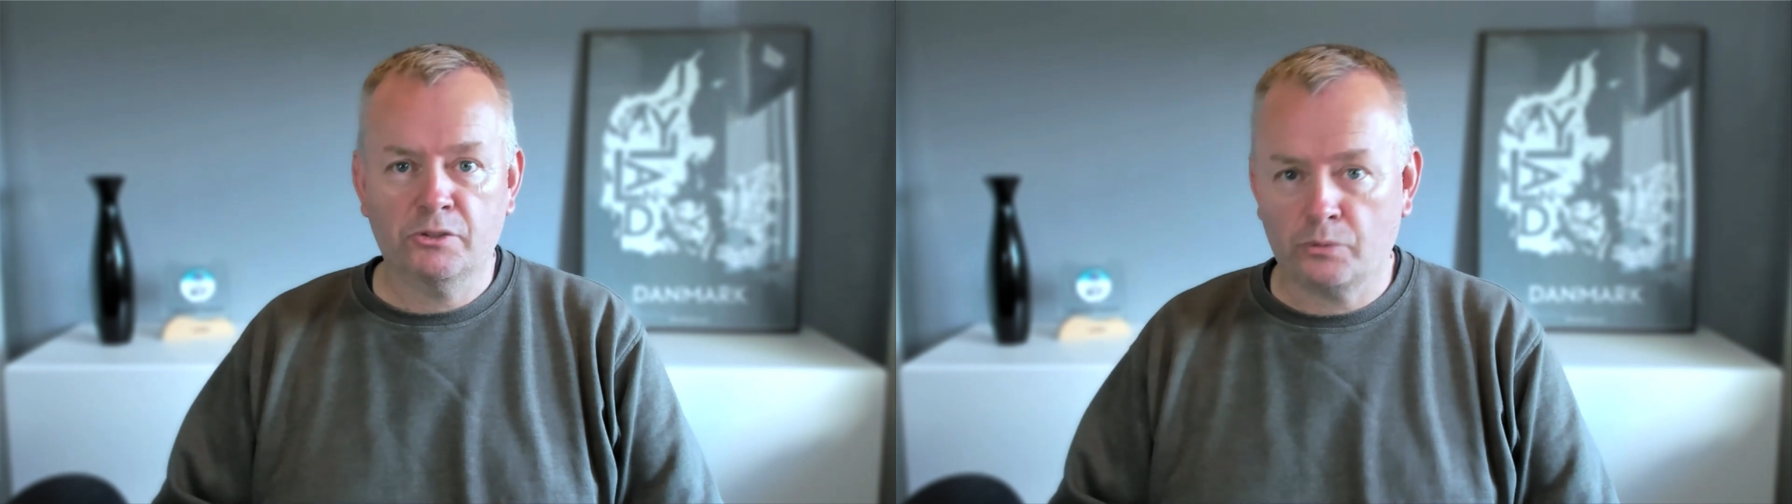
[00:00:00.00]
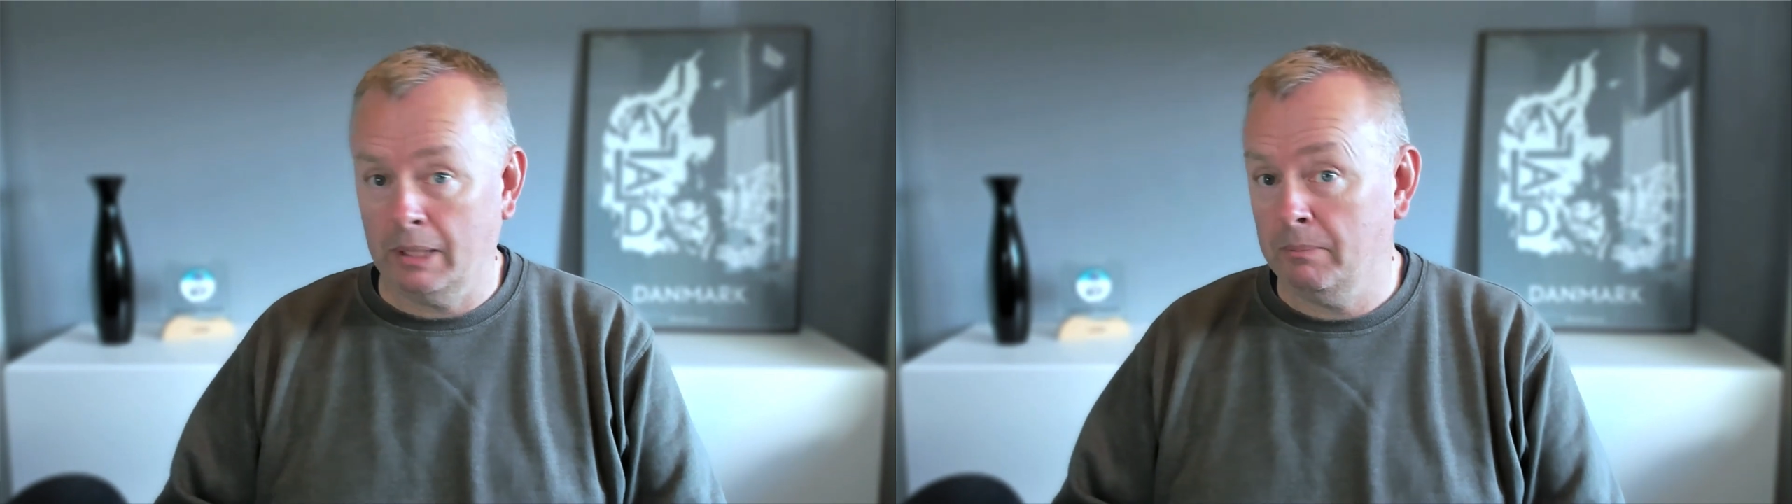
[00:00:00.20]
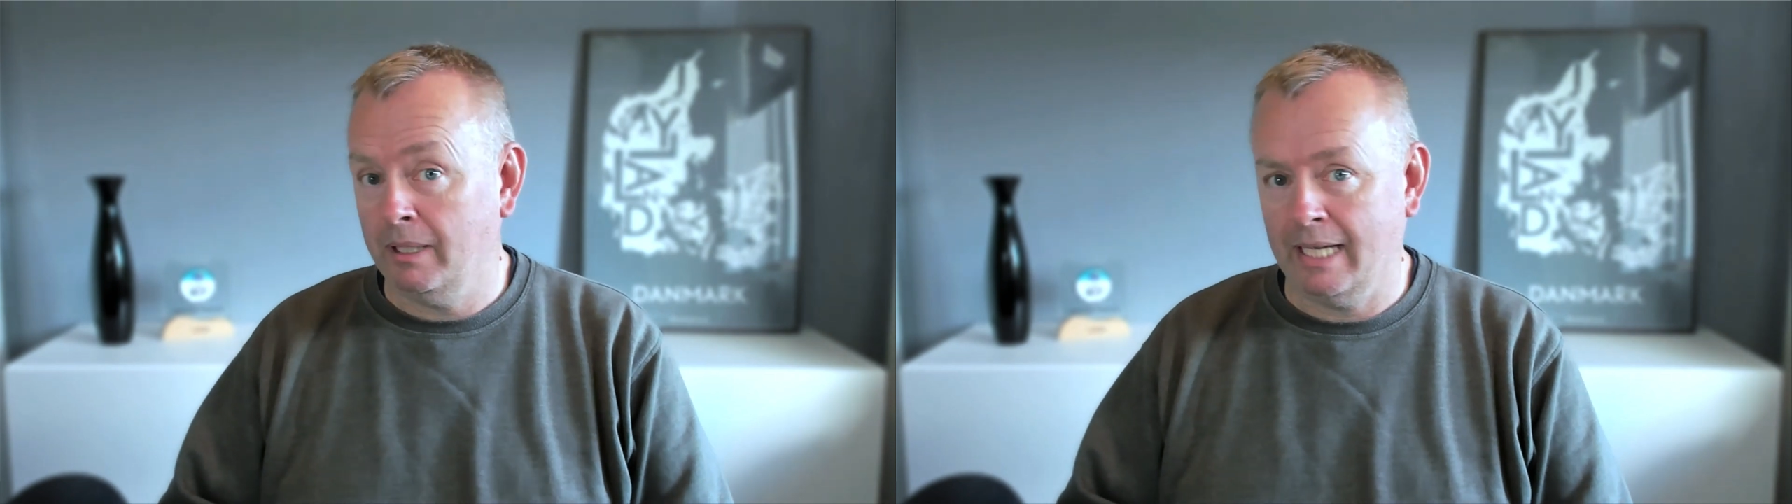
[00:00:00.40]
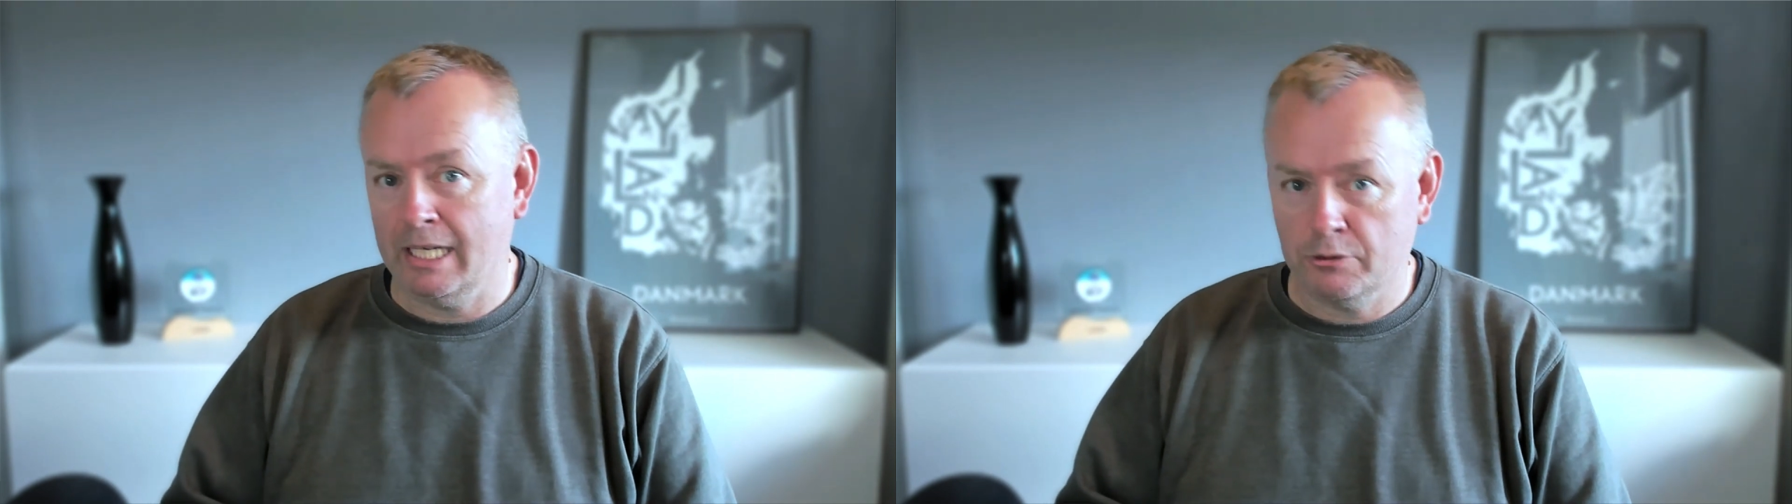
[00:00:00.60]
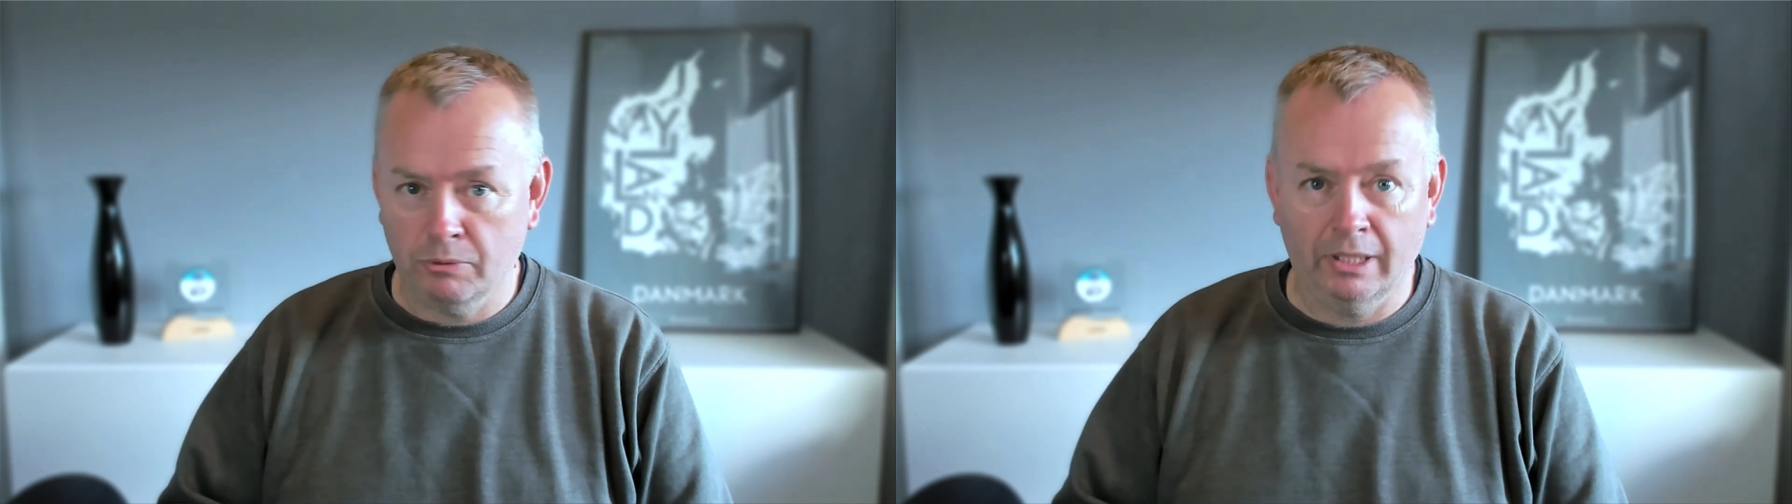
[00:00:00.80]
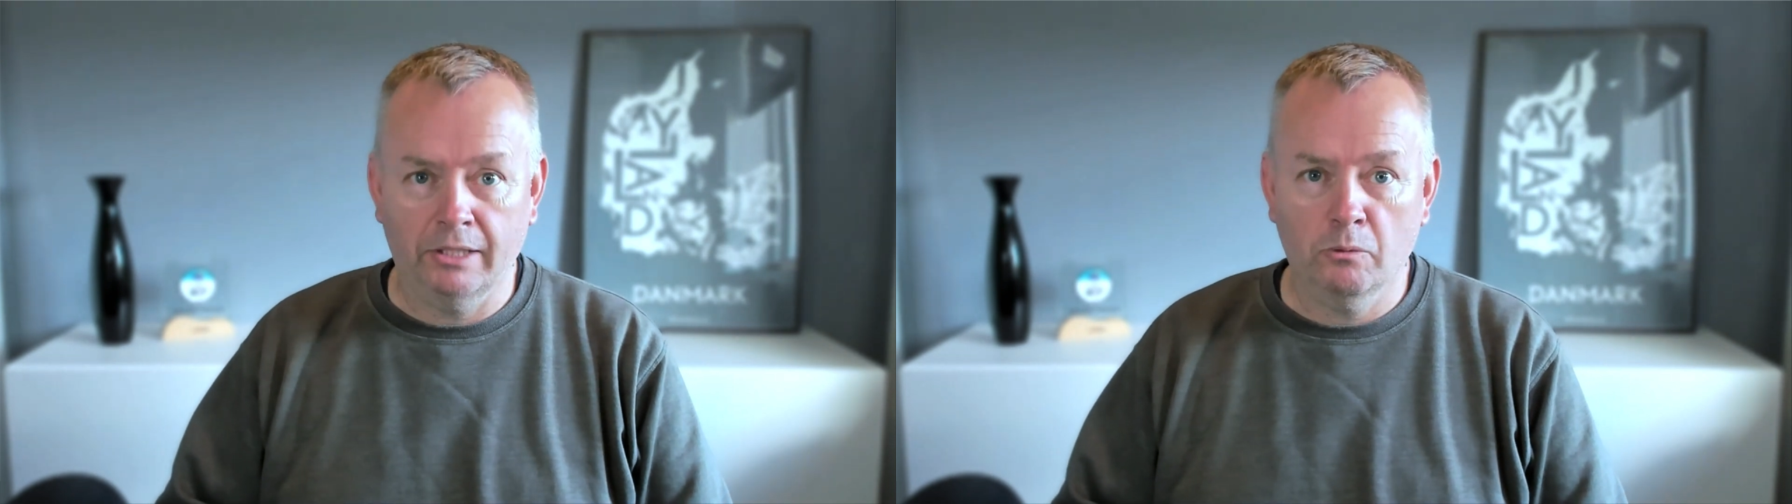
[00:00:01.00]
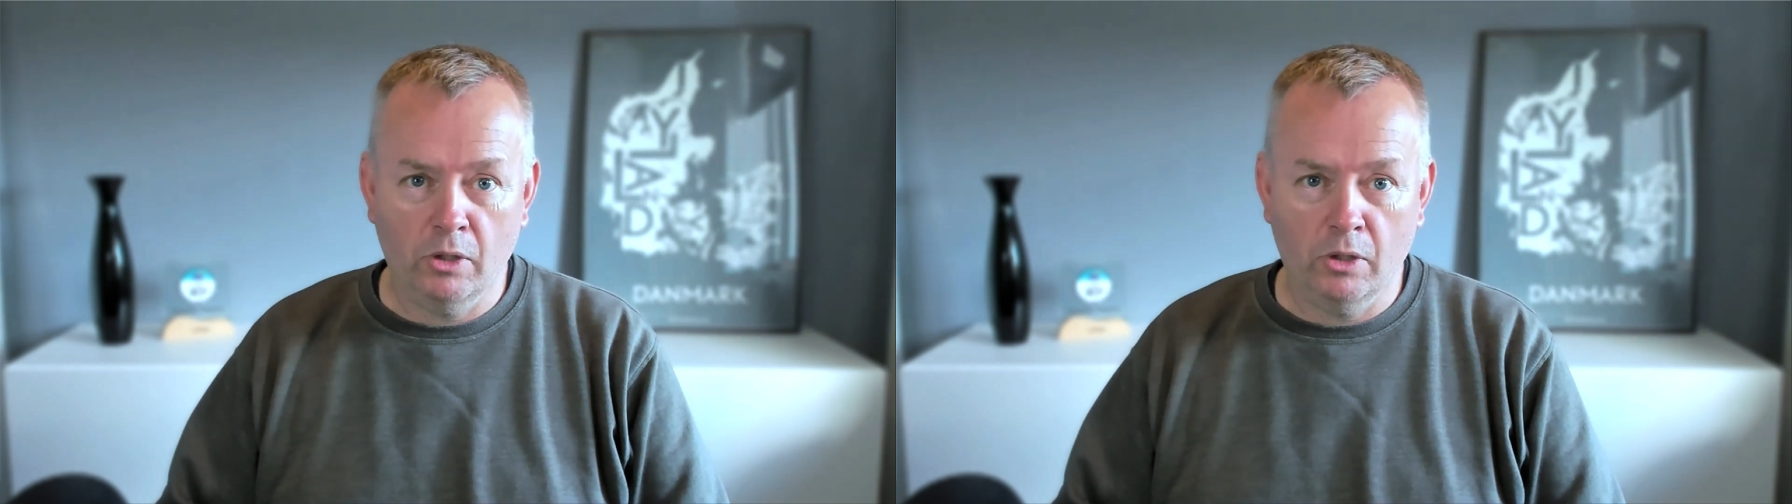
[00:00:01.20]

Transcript: screenplay has really